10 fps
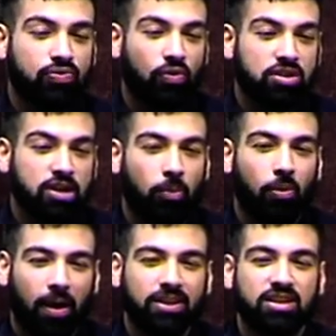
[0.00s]
for example,
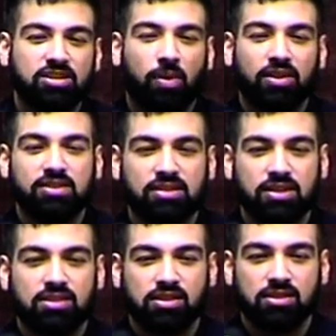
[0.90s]
mothers, brothers and
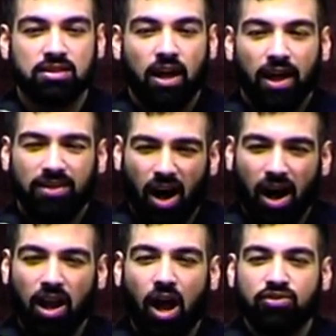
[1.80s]
sisters, that are
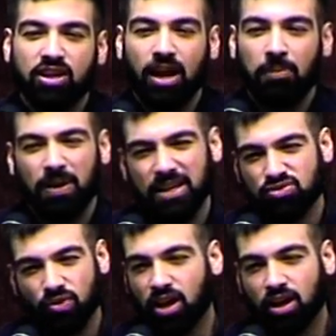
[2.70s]
alive today, please
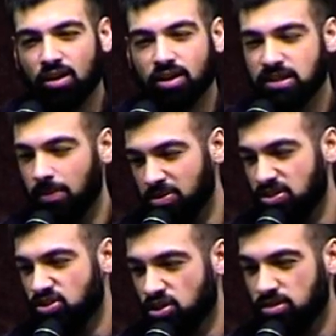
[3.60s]
recognize their
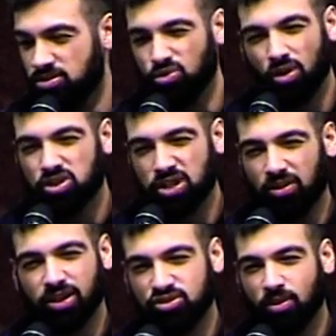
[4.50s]
positions. Do not
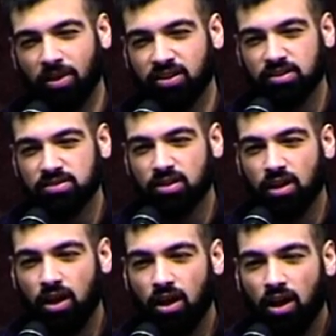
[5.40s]
shout at your mothers.
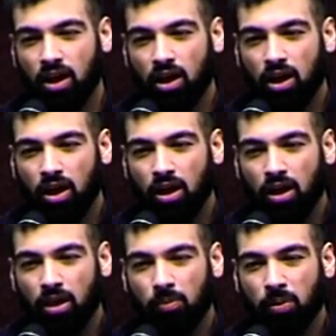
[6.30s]

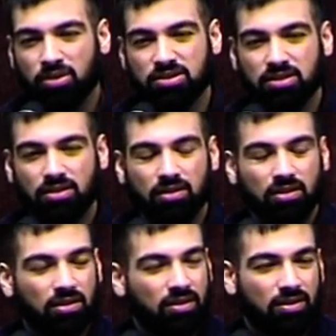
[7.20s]
Because
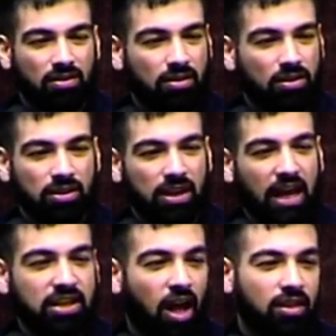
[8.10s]

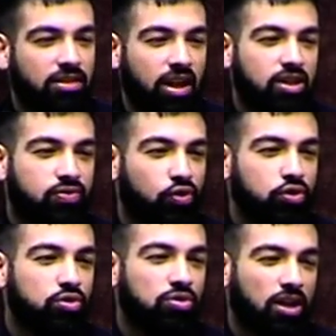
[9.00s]
they done things for
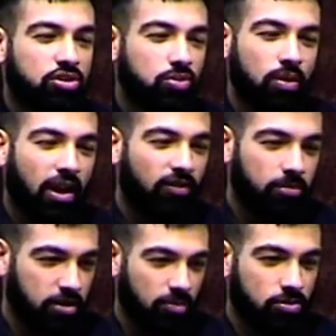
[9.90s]
you that you will never
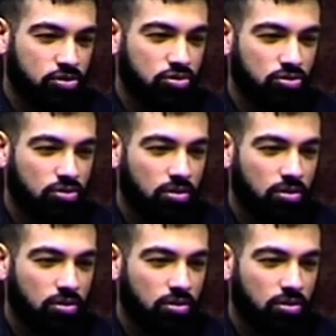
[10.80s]
be able to do.